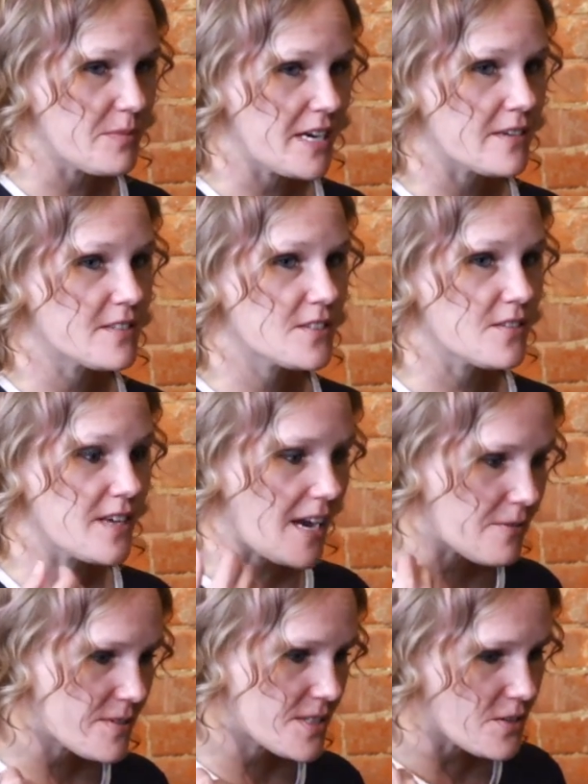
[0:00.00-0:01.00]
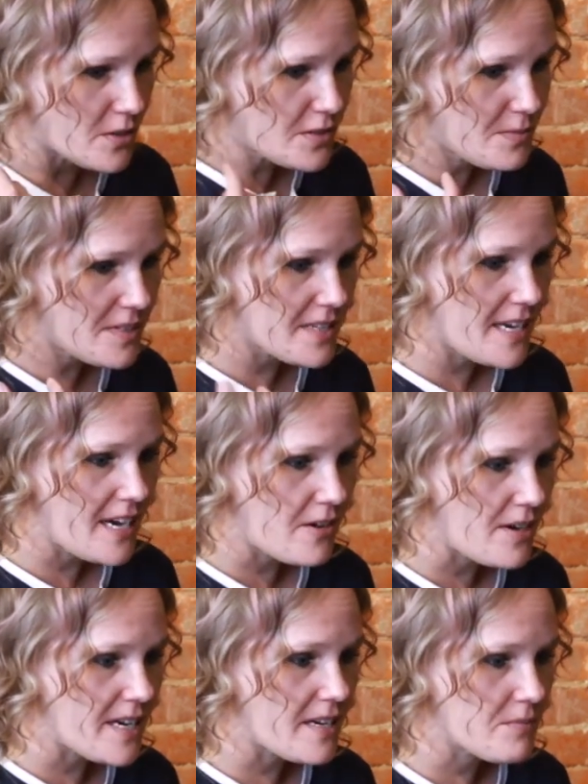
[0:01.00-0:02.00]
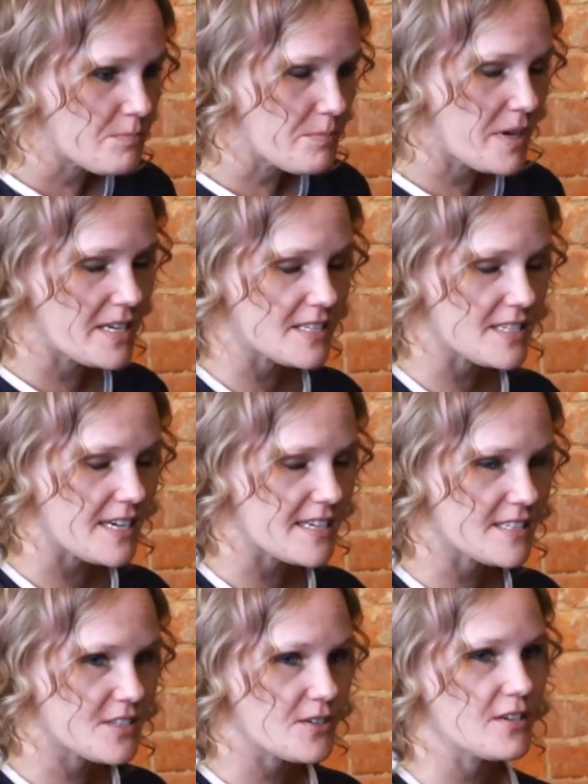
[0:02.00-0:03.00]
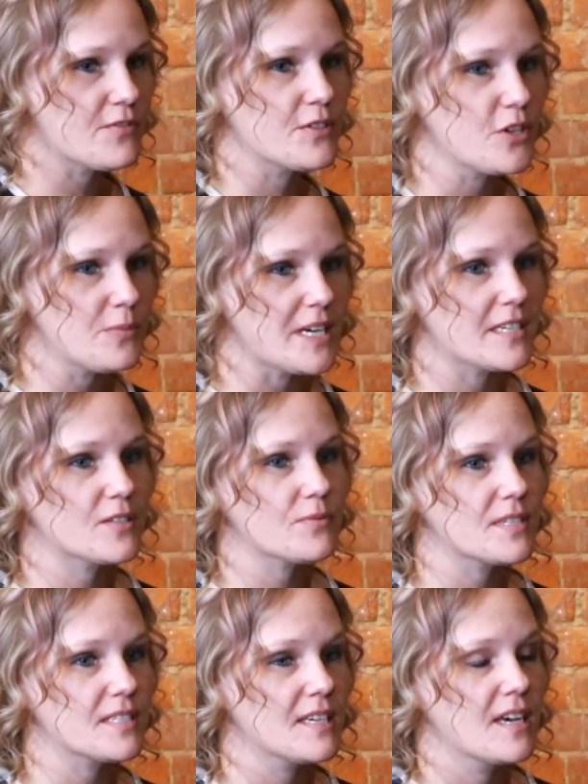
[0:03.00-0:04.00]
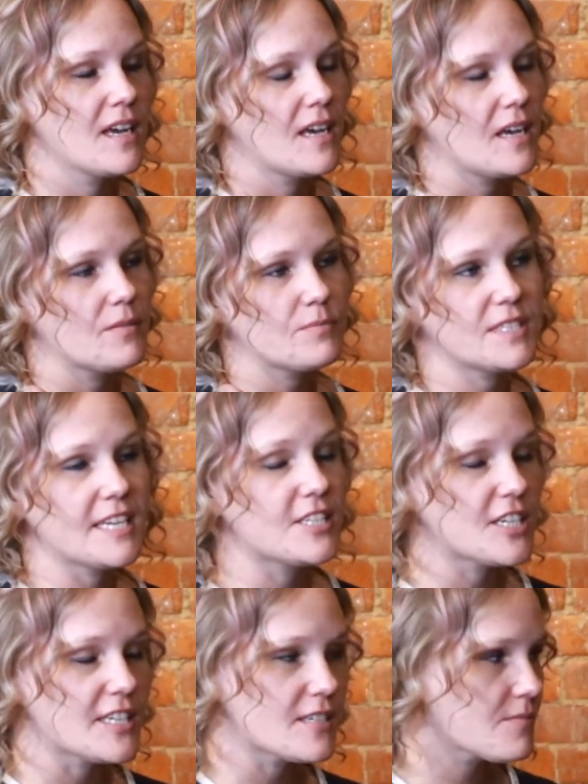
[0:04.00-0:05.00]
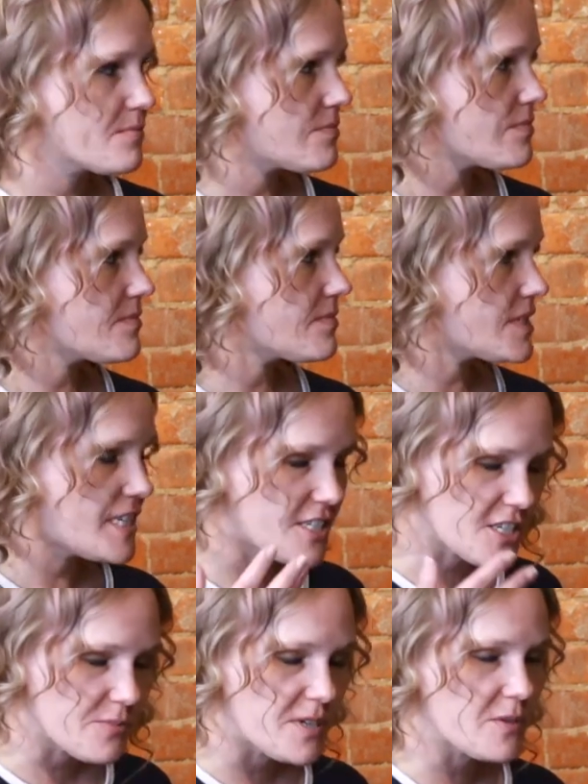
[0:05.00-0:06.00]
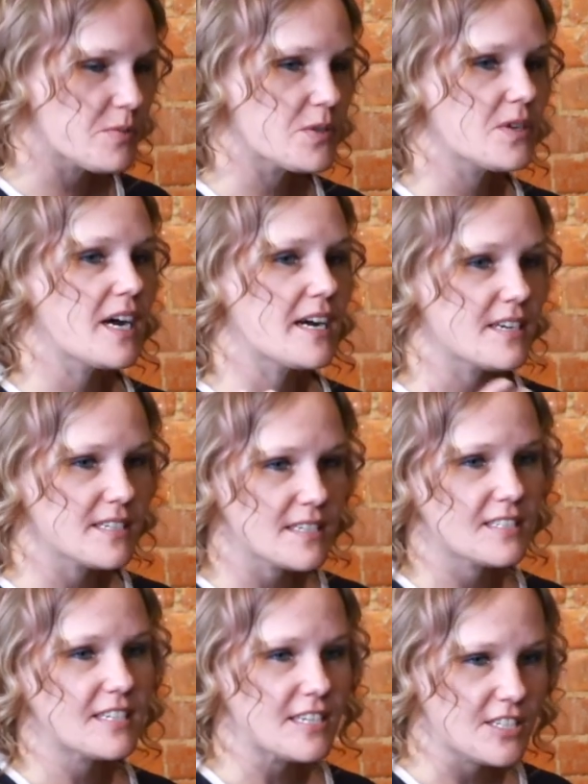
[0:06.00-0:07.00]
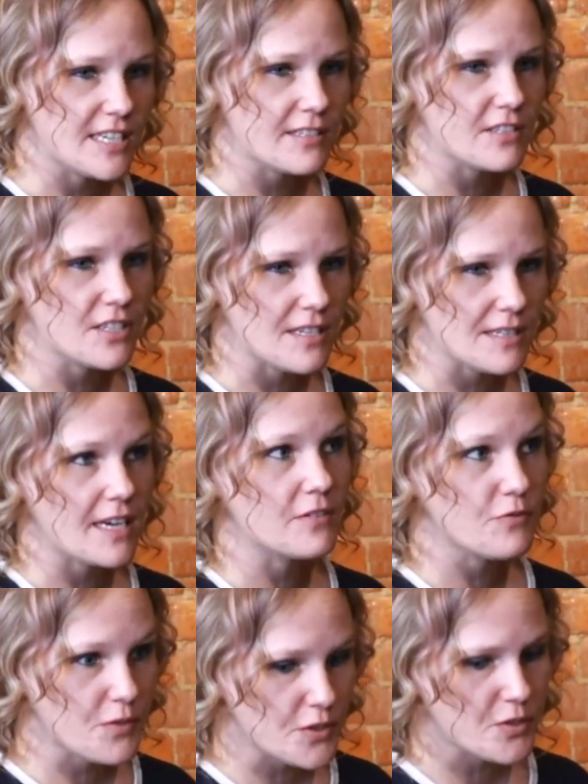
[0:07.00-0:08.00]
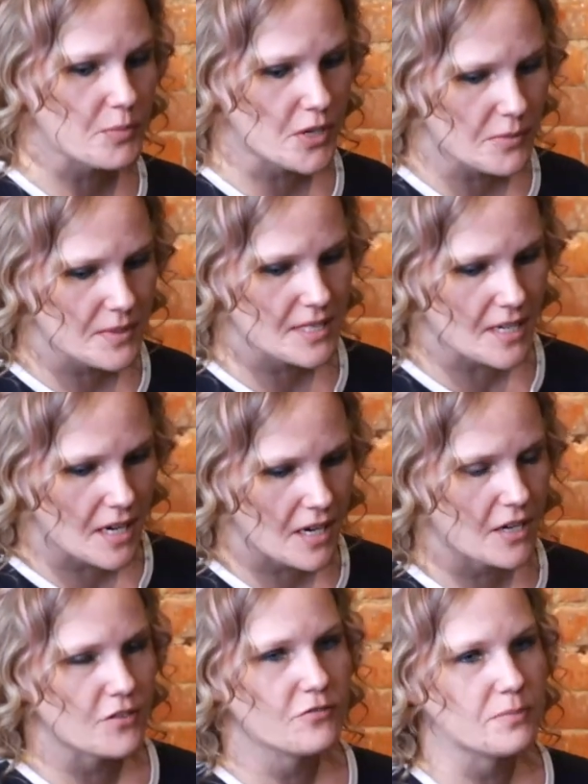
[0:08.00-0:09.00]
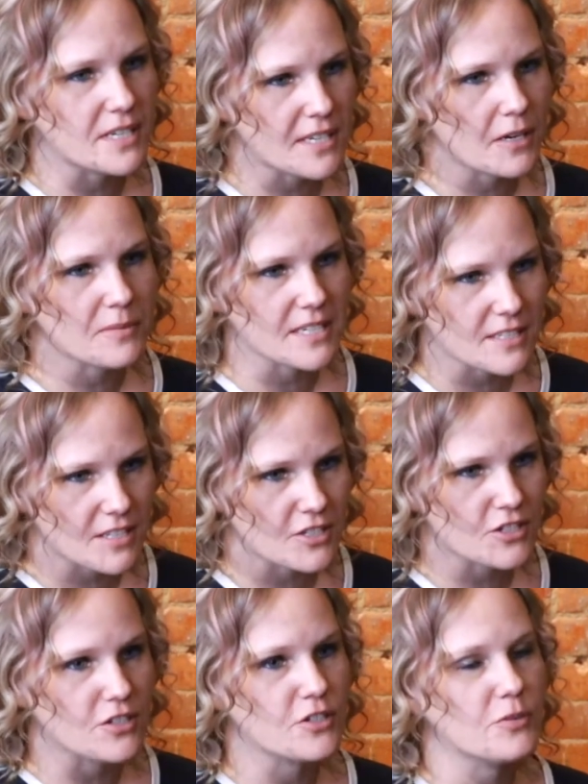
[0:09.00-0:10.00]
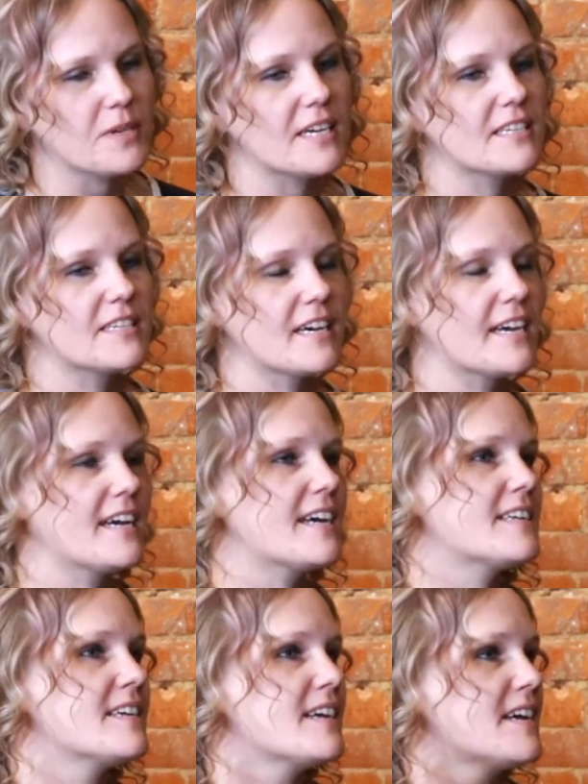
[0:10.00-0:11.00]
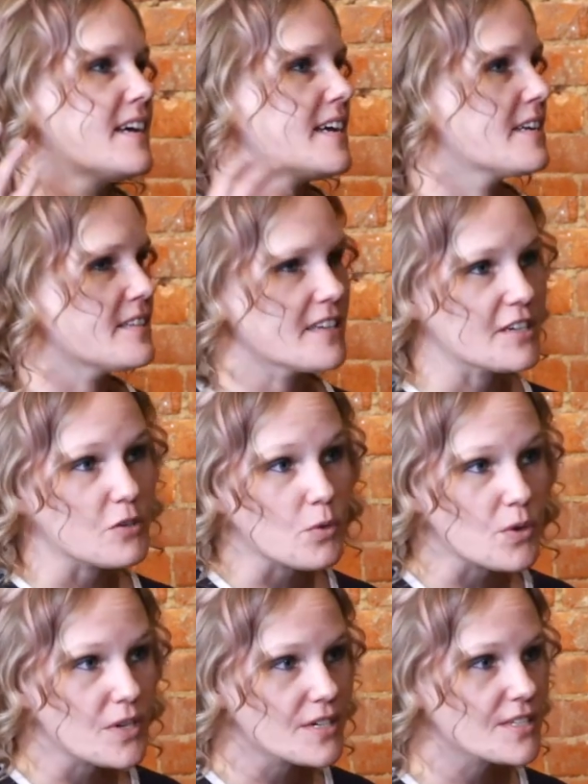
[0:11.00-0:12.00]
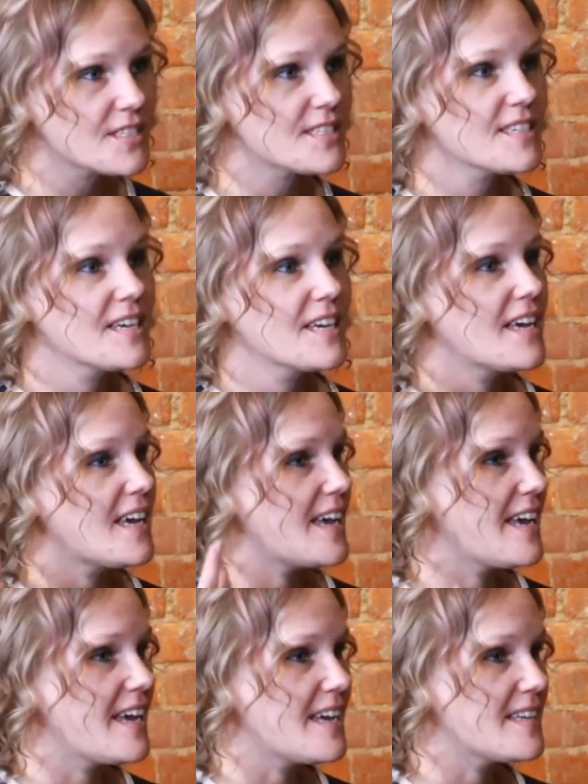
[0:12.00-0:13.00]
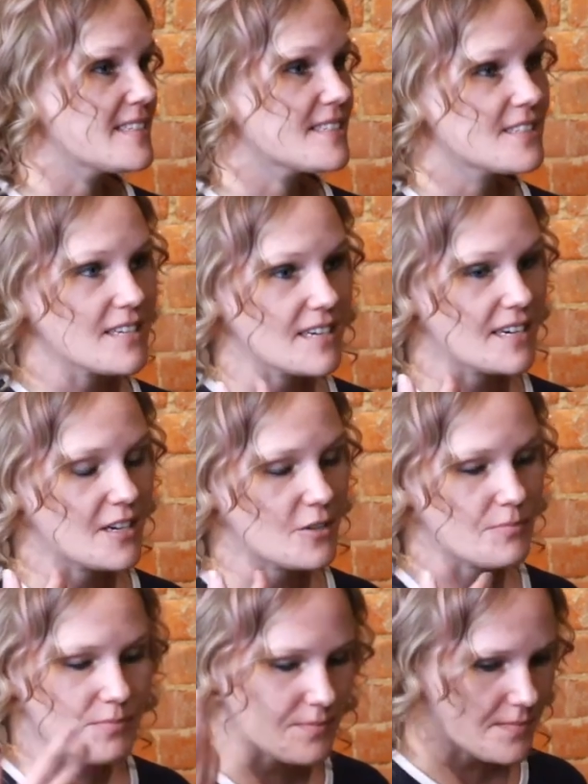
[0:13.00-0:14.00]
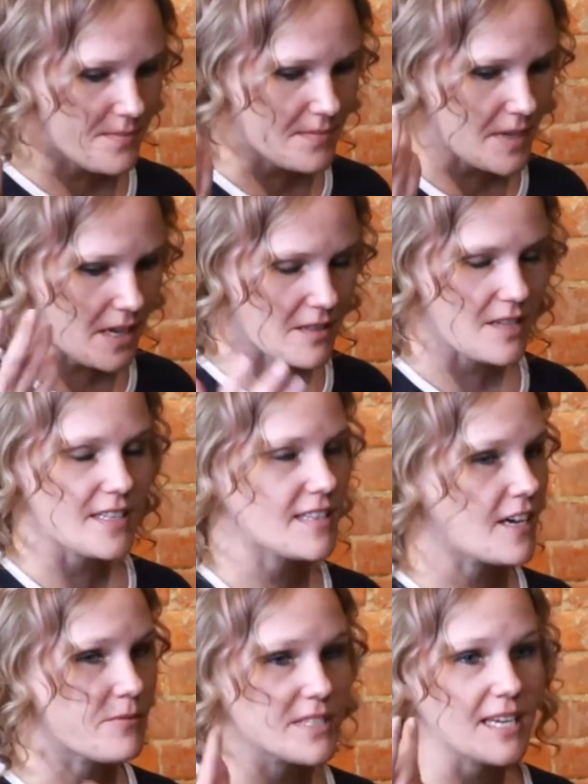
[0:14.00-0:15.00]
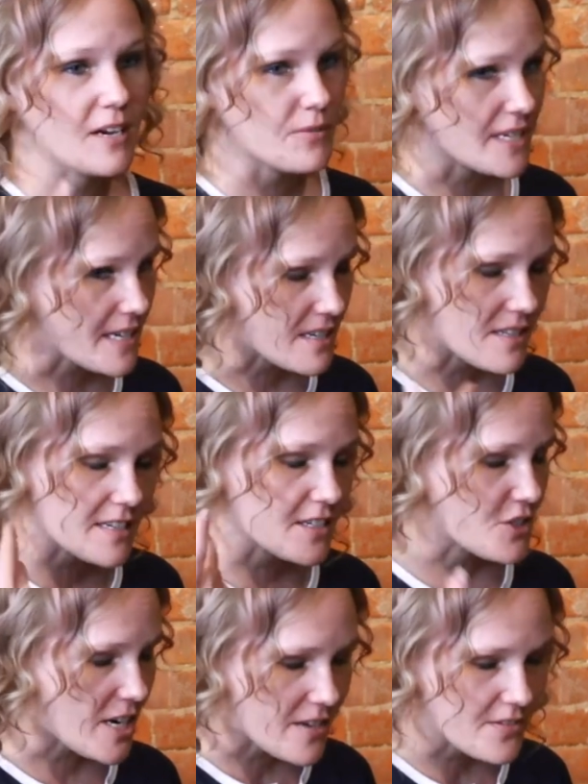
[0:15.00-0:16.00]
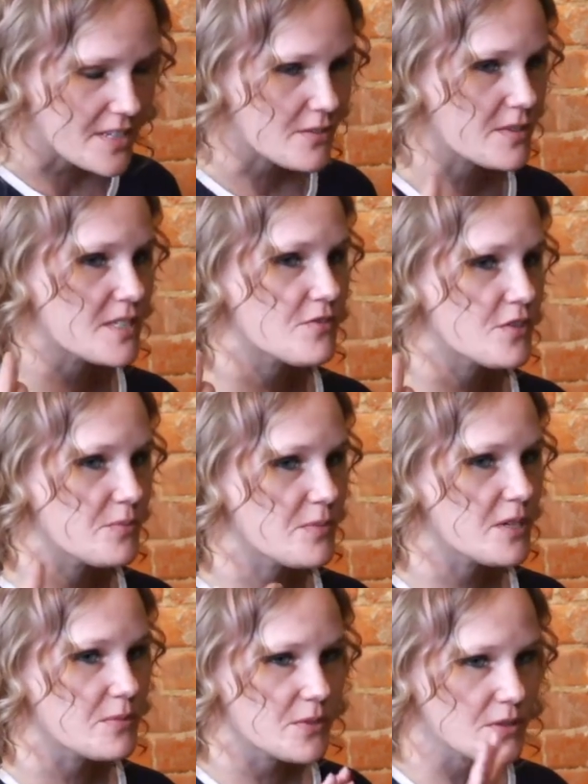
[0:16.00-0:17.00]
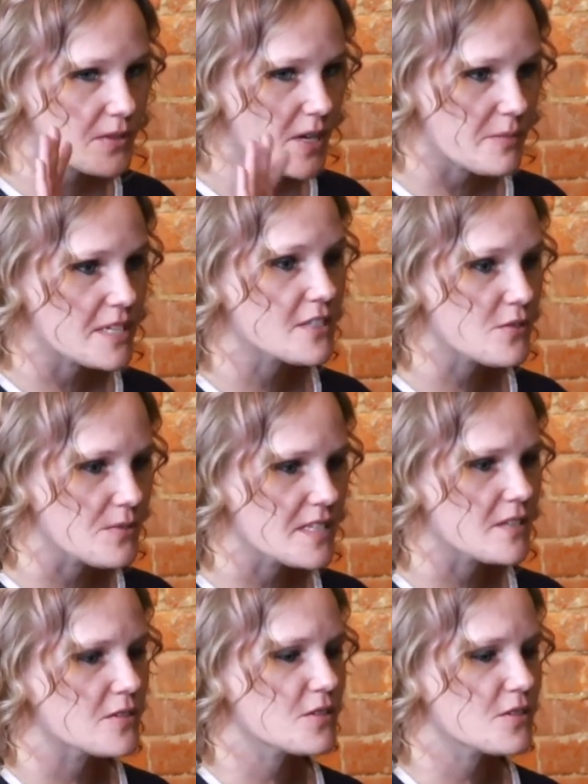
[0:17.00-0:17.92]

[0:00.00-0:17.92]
about. So that was ultimately how I monetized Grateful Gnomads was be an expert teaching, on teaching, teaching people how to teach English online for the purpose of becoming a digital nomad. And I had an online course and um, a lot, that was how we got a lot of traffic was from people coming to read those.